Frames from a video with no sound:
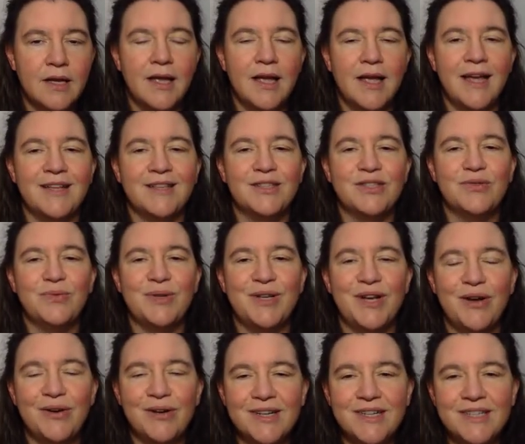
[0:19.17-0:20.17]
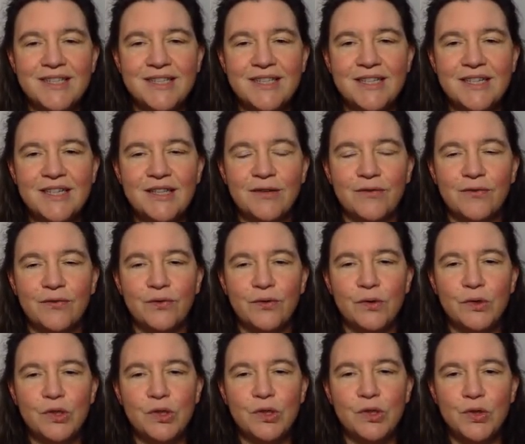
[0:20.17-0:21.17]
And we're now going to see the
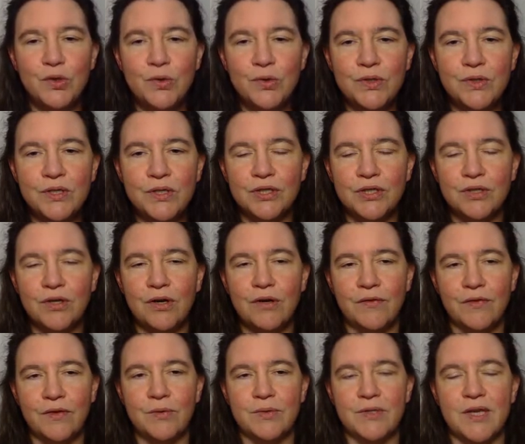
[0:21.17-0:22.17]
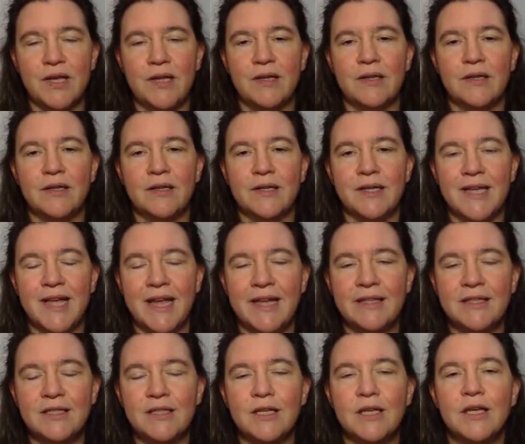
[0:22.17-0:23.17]
first usage of those
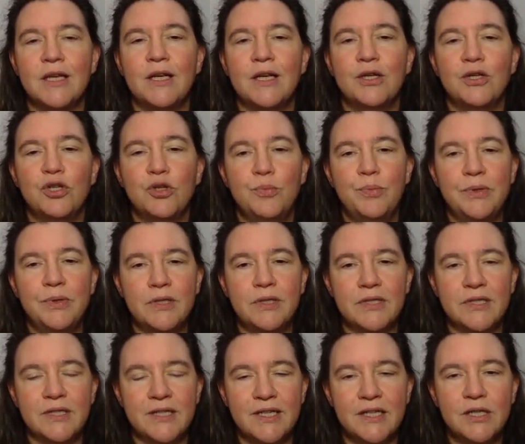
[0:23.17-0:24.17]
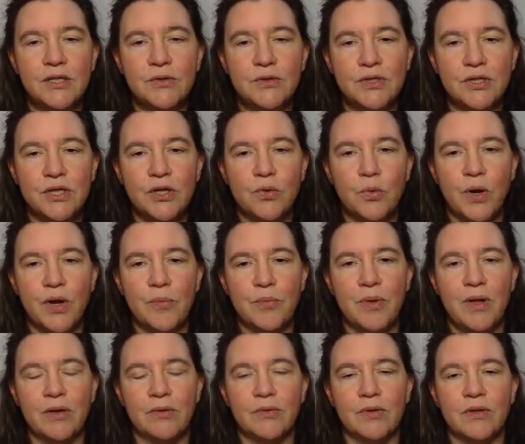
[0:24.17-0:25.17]
gates to build an interesting quantum
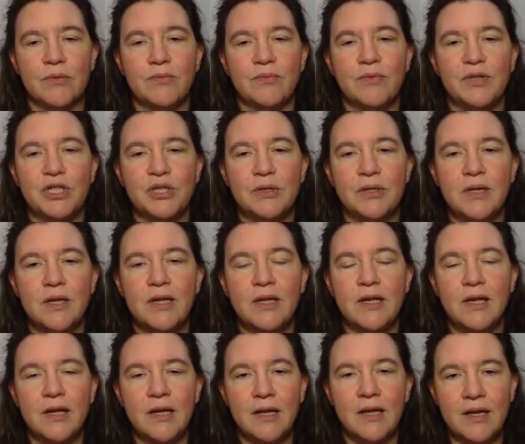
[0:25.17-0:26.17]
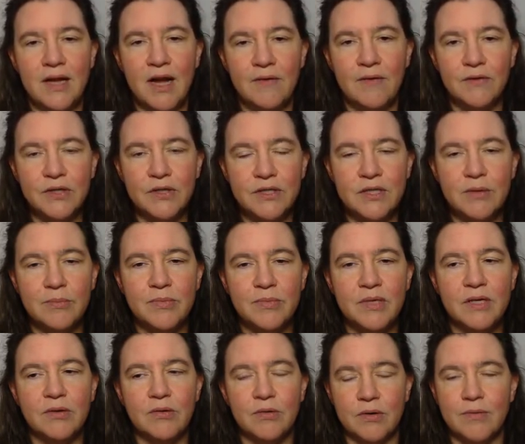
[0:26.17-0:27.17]
algorithm which covers
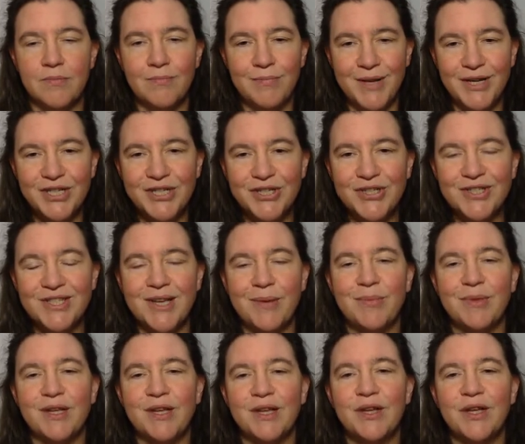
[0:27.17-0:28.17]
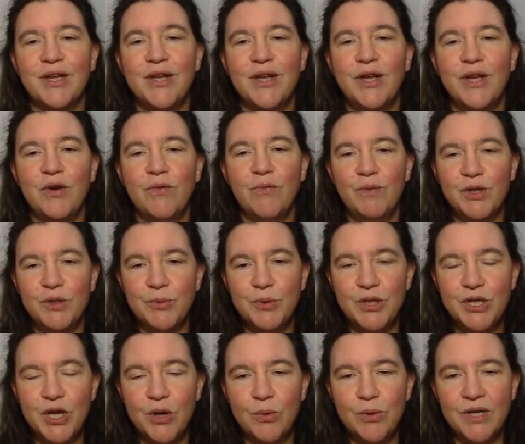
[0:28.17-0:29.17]
something or manages something which we
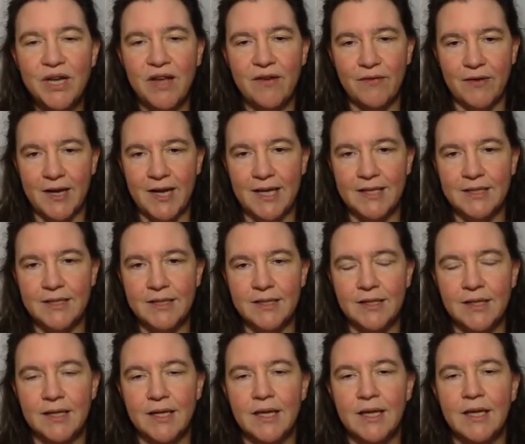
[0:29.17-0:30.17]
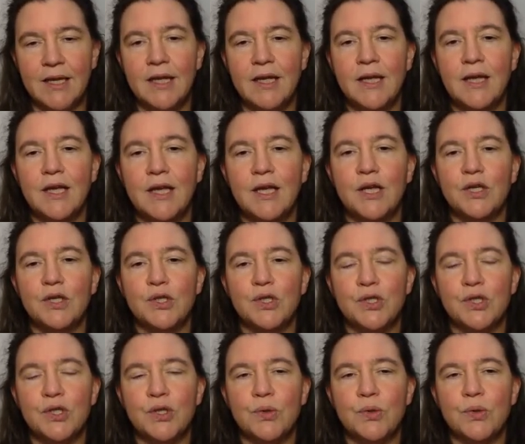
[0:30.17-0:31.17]
don't have classically.
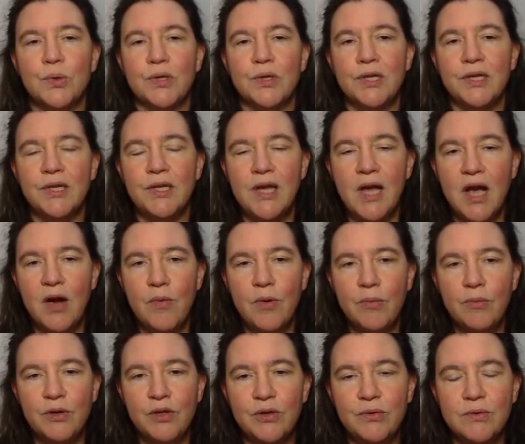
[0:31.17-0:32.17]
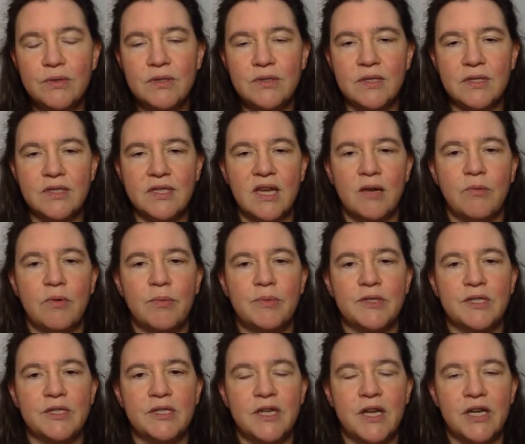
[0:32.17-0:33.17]
So here I will be using the same
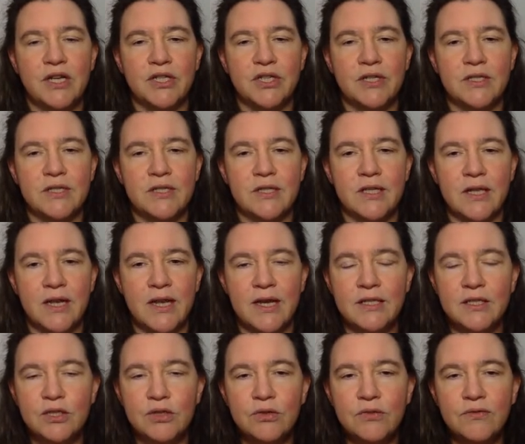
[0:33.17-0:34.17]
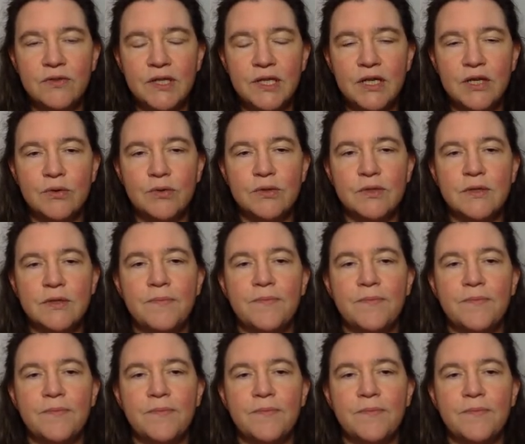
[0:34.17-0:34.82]
representation as in the last two videos,